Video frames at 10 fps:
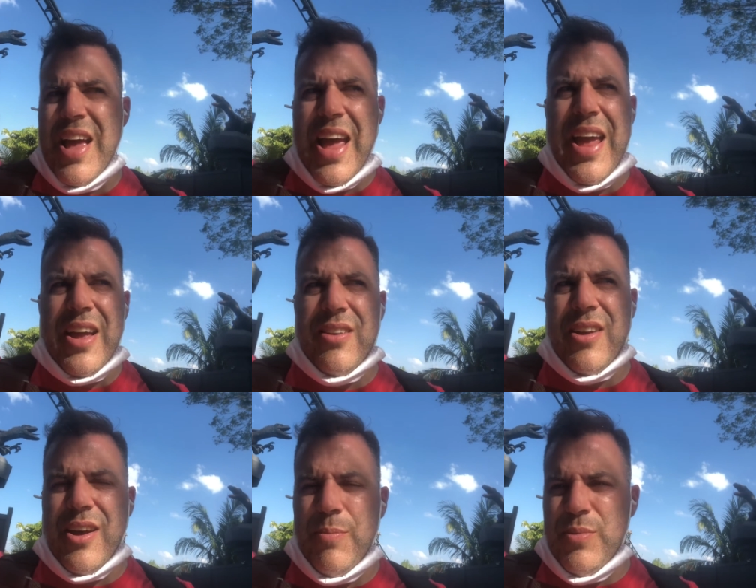and
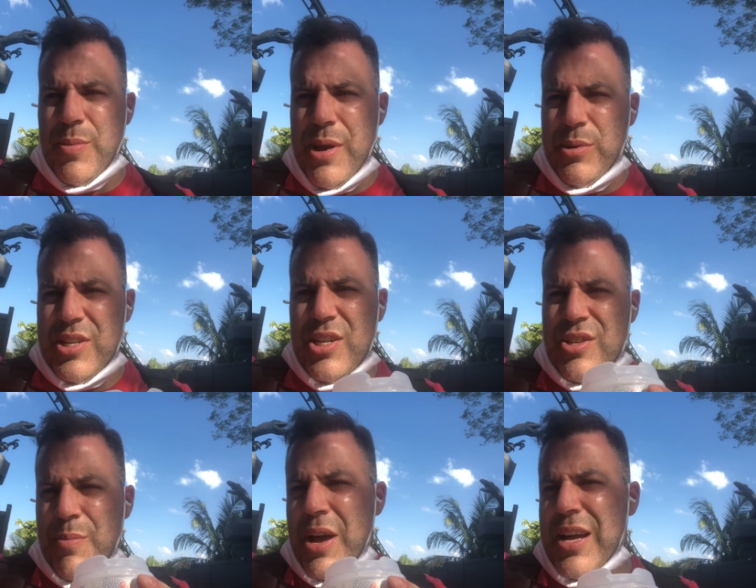uh, to be able to teach
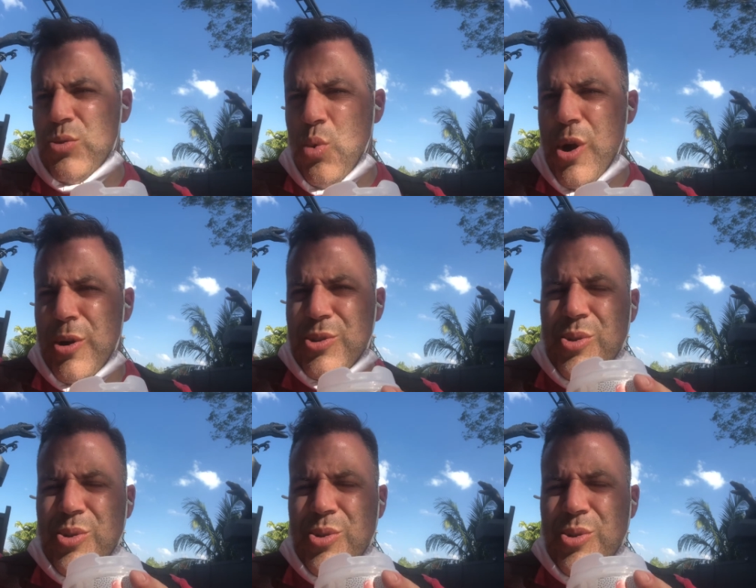them God's word.